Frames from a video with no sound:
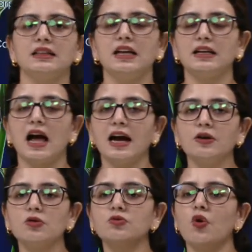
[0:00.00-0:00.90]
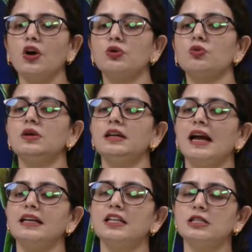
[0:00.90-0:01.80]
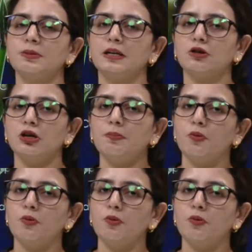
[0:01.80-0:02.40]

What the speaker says: that I don't want to let this particular